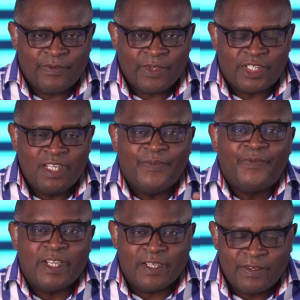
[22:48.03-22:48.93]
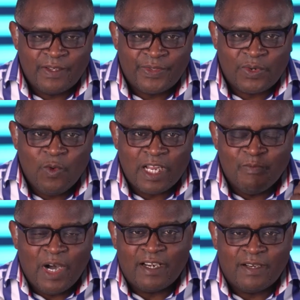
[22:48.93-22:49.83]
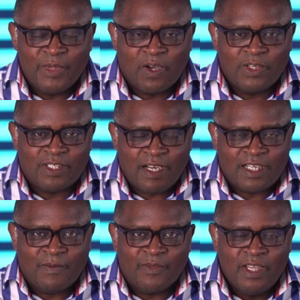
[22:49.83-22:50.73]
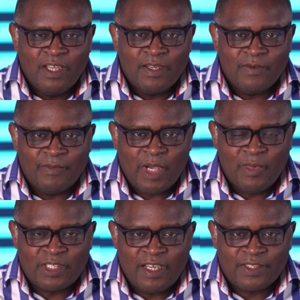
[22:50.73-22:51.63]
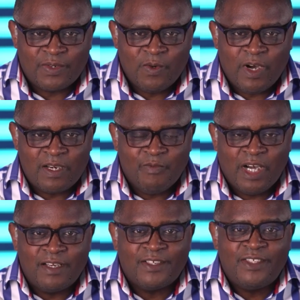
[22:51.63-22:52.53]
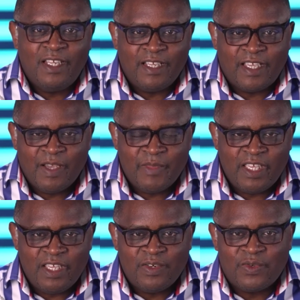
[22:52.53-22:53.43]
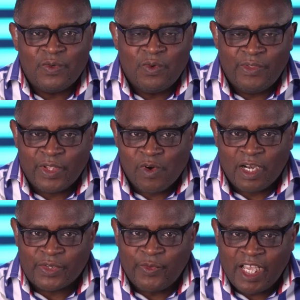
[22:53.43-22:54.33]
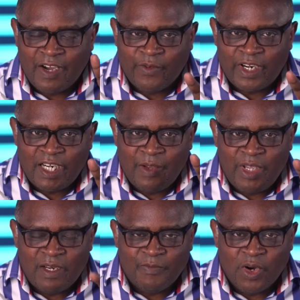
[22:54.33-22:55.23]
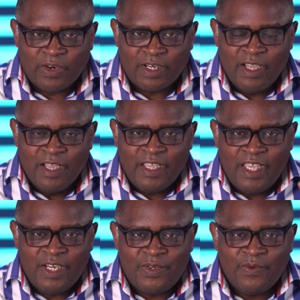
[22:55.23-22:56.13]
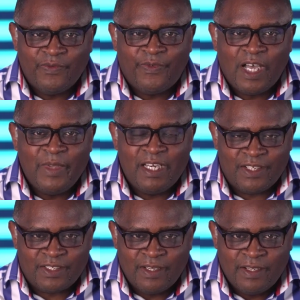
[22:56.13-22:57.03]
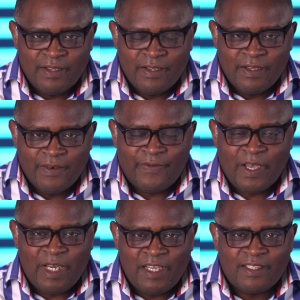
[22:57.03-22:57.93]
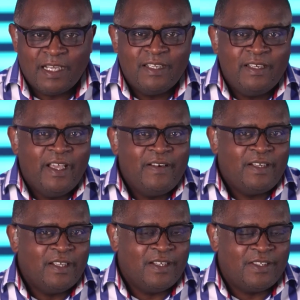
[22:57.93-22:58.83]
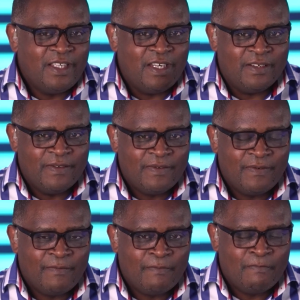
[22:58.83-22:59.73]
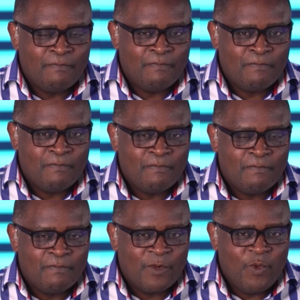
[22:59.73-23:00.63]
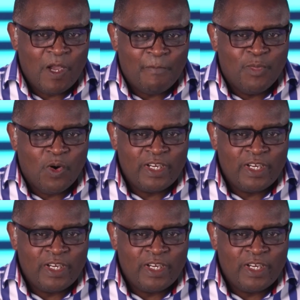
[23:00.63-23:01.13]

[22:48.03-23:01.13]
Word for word: sinfully, through one man, because Adam, the Bible says, through one man sin came into the world. We have already been born into families that inherited sin. We are born